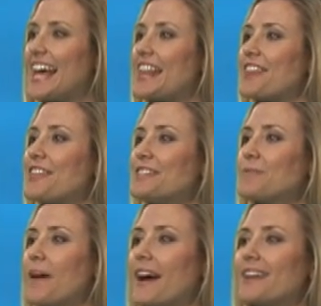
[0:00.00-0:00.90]
This
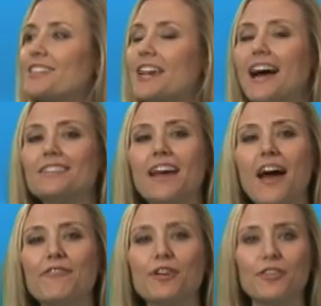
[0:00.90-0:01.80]
package has
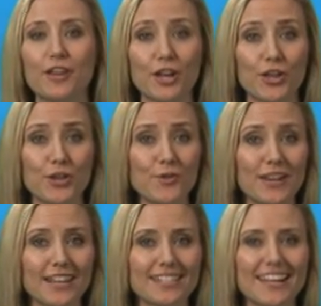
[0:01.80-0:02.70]
everything you
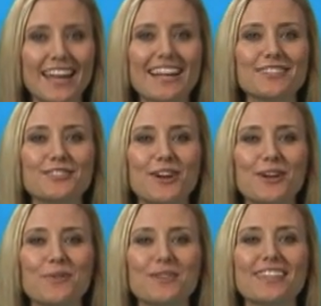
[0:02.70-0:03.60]
need to get
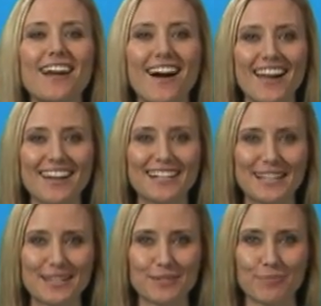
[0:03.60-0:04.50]
started with the
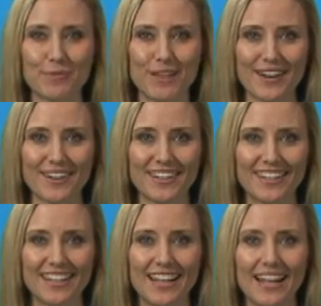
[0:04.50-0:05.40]
IonCleanse Premier.
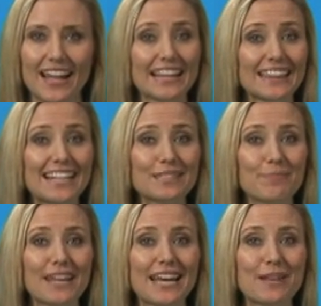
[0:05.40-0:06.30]
Let's
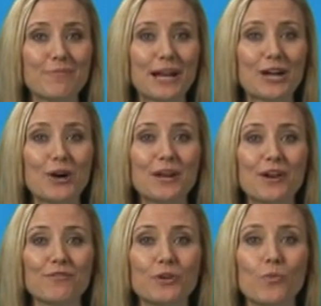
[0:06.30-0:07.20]
begin by going
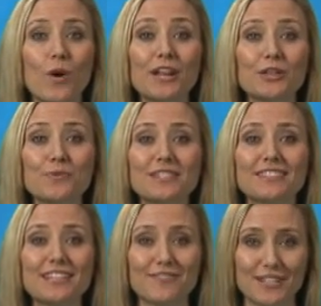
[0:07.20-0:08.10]
over what you
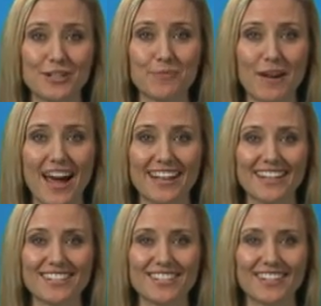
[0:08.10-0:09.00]
received in your
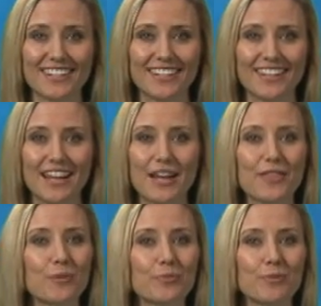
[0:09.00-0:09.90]
package.
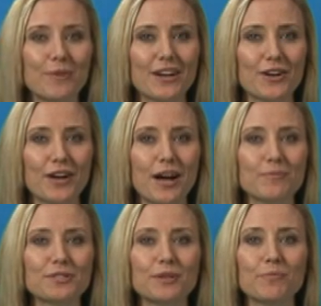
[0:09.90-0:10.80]
The Premier
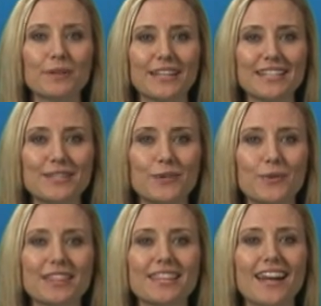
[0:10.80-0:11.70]
comes complete
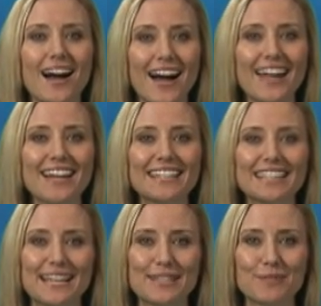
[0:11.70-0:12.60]
with the
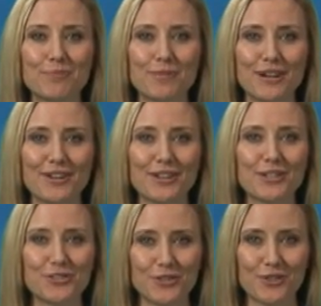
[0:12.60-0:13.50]
IonCleanse Premier
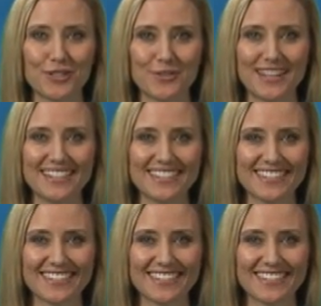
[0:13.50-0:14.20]
Control Unit,